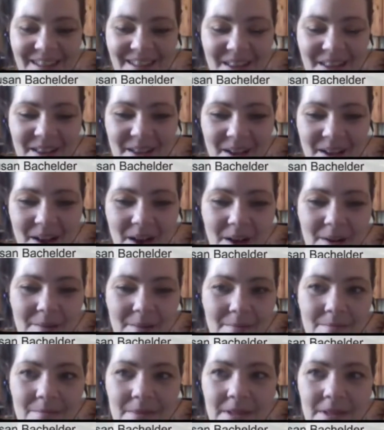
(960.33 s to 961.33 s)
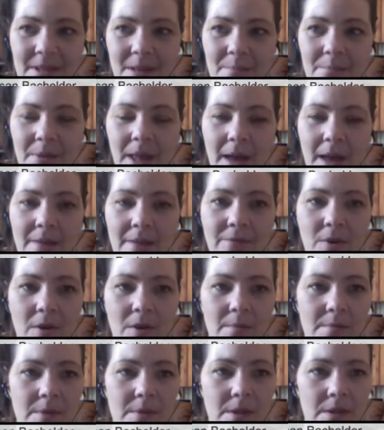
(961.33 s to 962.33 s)
Some
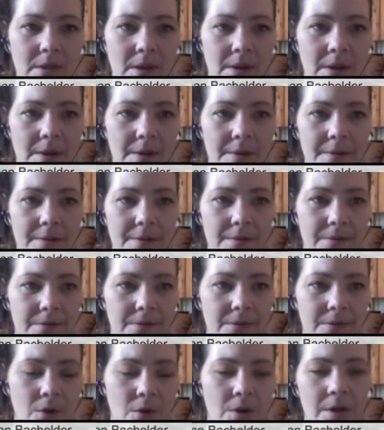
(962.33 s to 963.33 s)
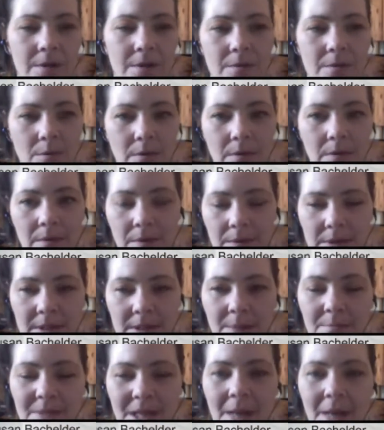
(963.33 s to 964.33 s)
platforms or some
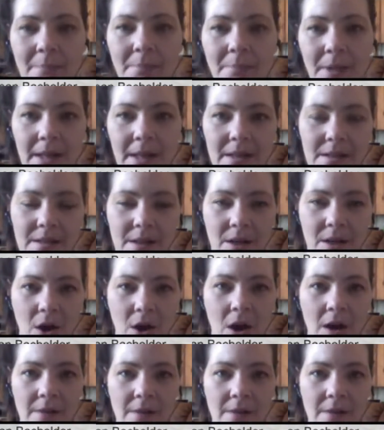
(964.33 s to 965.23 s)
templates that are offered